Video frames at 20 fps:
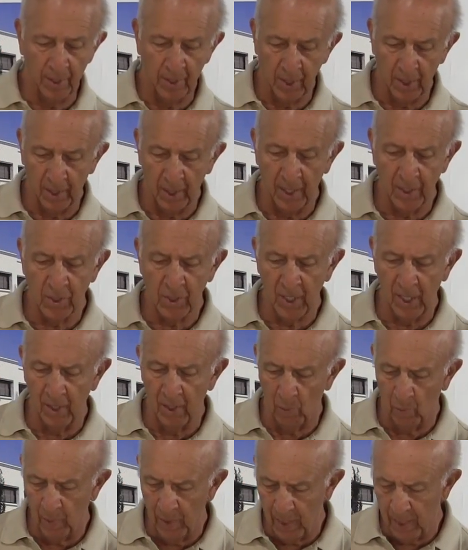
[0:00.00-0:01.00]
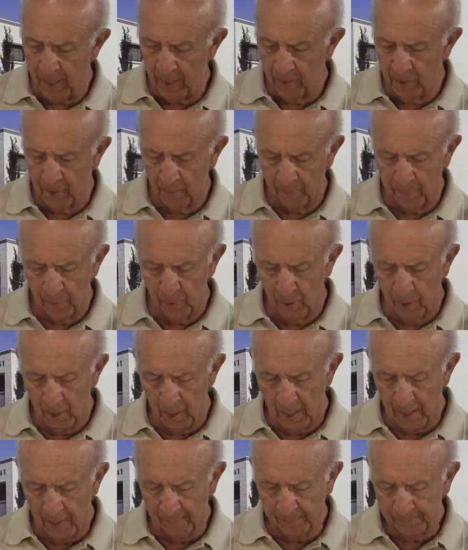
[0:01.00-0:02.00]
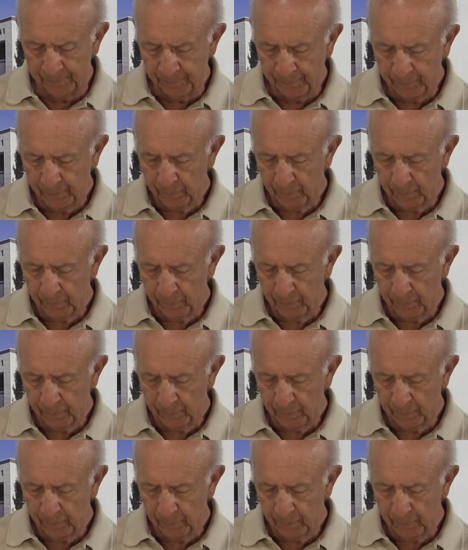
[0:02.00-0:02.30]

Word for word: and let's say that we needed to pull,